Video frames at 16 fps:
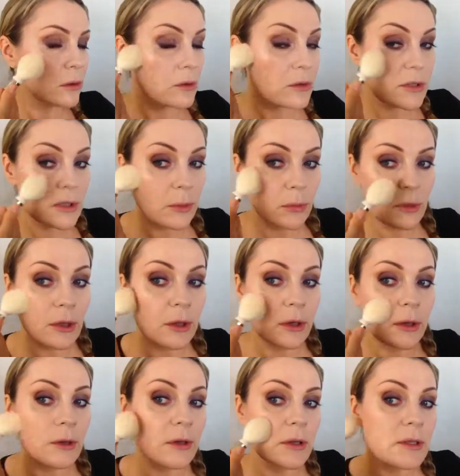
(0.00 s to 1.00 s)
Something
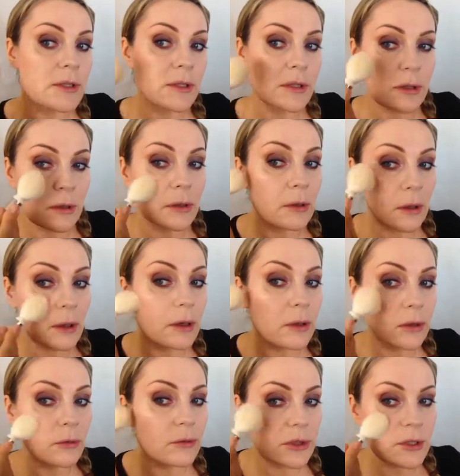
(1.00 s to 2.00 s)
like this, and
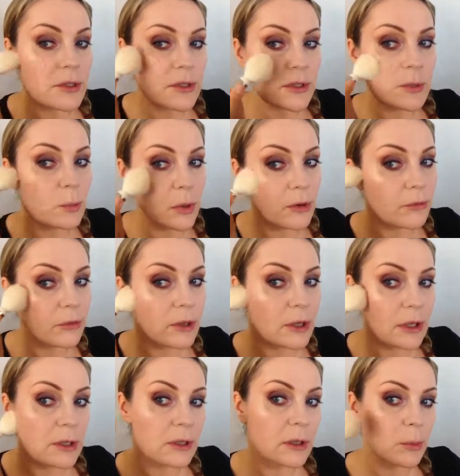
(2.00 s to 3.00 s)
kind of just buffing
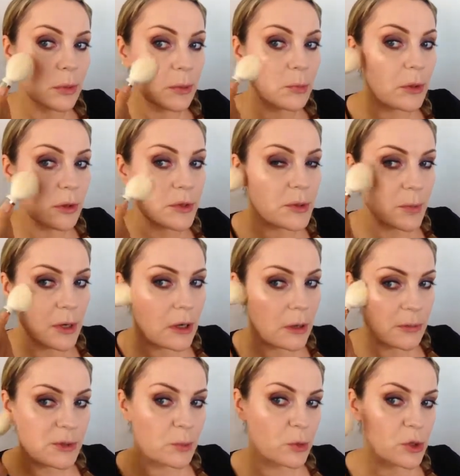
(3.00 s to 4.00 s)
it in a bit because it
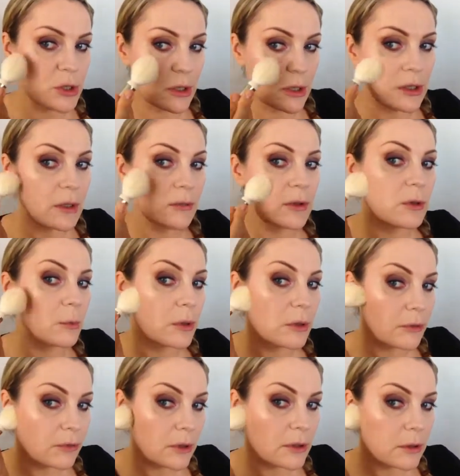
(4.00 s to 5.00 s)
becomes more shiny when you
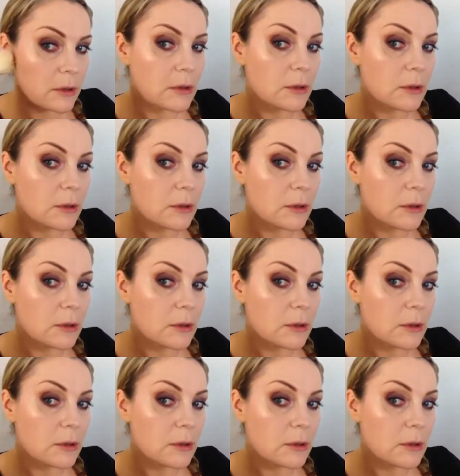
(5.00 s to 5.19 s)
buff it.